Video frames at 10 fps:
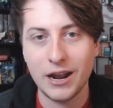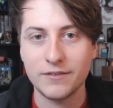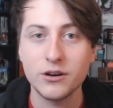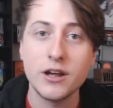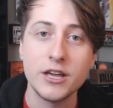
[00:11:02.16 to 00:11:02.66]

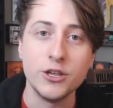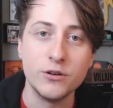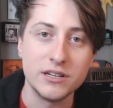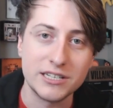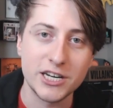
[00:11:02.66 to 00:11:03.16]
whatever,
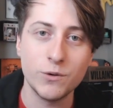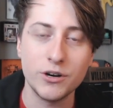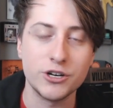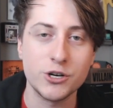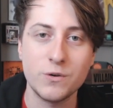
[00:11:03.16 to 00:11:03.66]
you continue
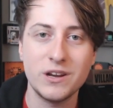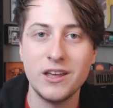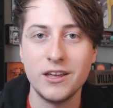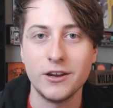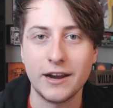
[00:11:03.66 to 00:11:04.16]
what you're
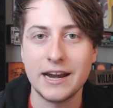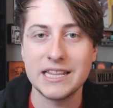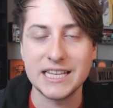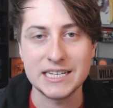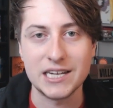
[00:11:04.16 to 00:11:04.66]
doing, you're
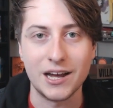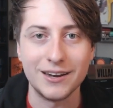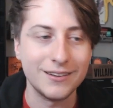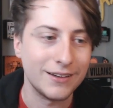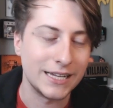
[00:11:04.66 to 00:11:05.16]
getting things
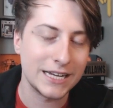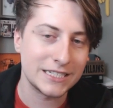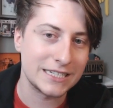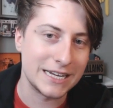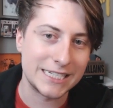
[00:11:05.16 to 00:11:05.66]
done. And
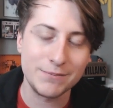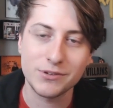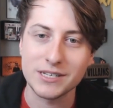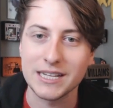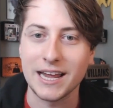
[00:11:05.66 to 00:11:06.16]
that's just as
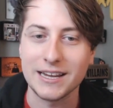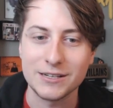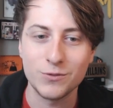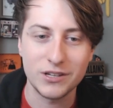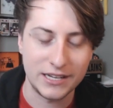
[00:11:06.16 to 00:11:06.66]
simple as that.
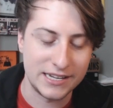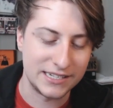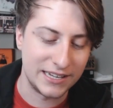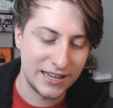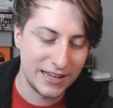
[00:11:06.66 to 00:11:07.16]
It's really
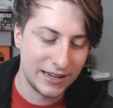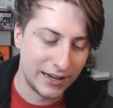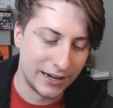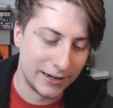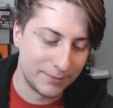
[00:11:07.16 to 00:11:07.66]
easy.
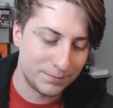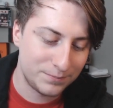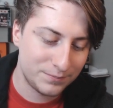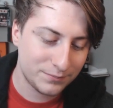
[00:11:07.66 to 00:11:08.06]
So